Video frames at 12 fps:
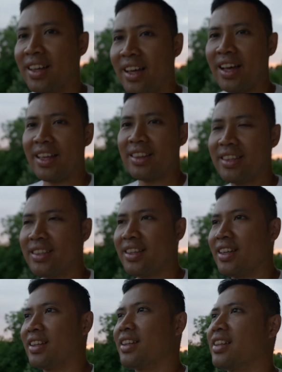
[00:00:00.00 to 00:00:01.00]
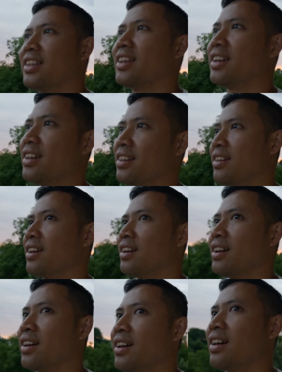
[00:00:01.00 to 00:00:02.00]
I think then the
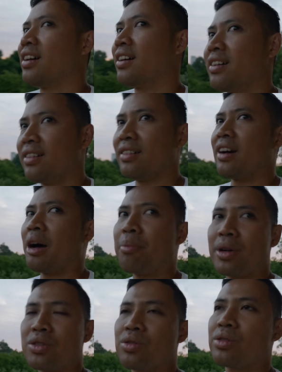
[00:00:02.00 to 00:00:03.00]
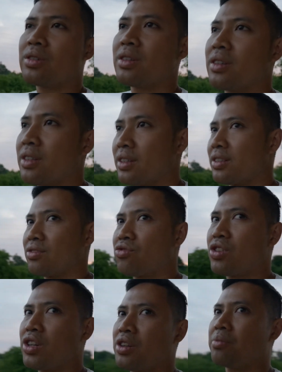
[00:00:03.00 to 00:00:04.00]
aperture
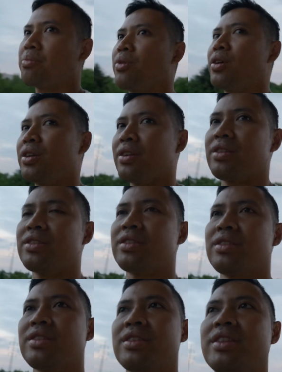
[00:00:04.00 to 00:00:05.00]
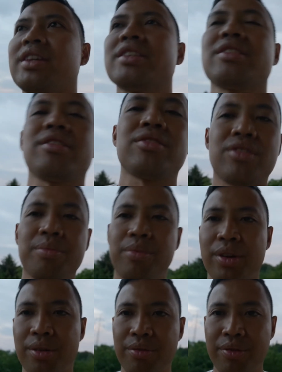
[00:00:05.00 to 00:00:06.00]
3.6 or
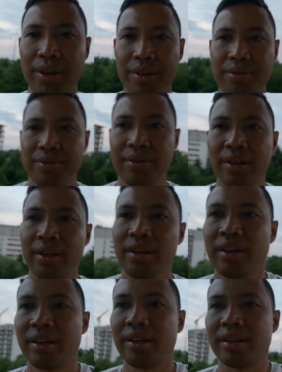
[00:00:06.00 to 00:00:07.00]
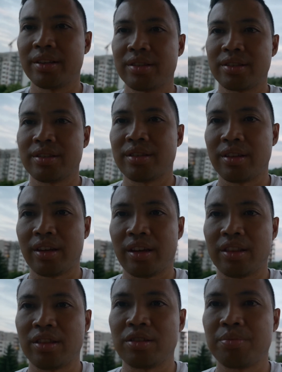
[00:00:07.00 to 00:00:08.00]
3.5, it's
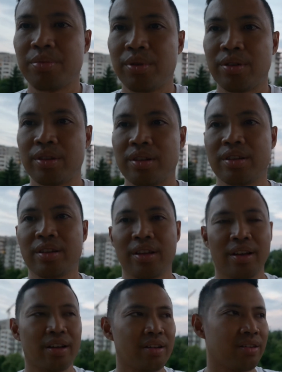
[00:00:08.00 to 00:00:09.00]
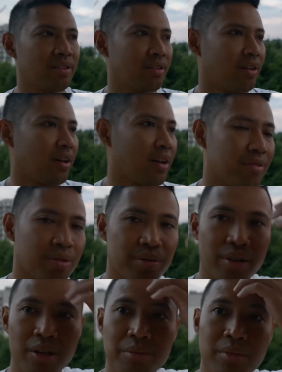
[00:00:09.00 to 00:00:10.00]
at this point, I have no
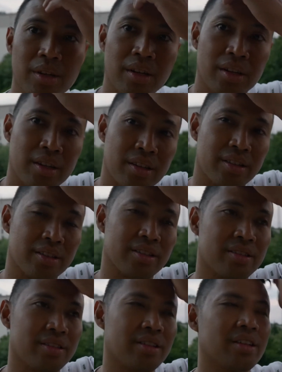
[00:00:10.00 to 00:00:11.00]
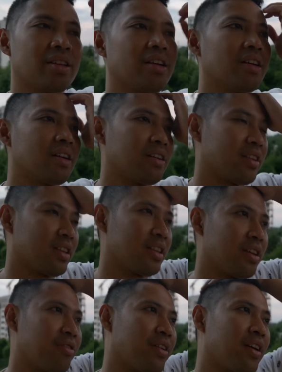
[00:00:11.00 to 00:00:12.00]
doubt, this is really great
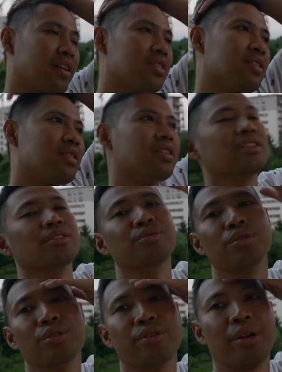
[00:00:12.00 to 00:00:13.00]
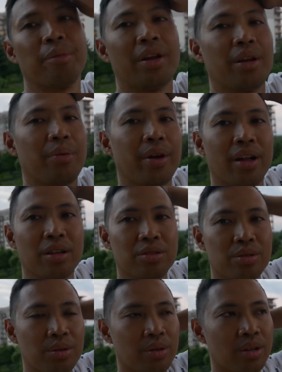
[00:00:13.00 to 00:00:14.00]
effects. This is full frame anyway
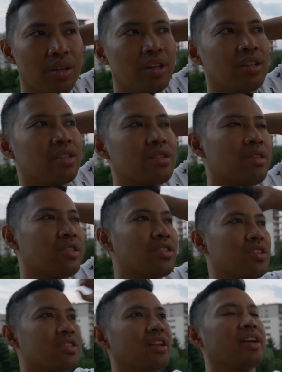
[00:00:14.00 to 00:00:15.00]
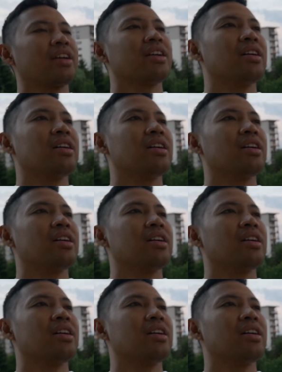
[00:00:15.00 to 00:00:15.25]
also, it's not just like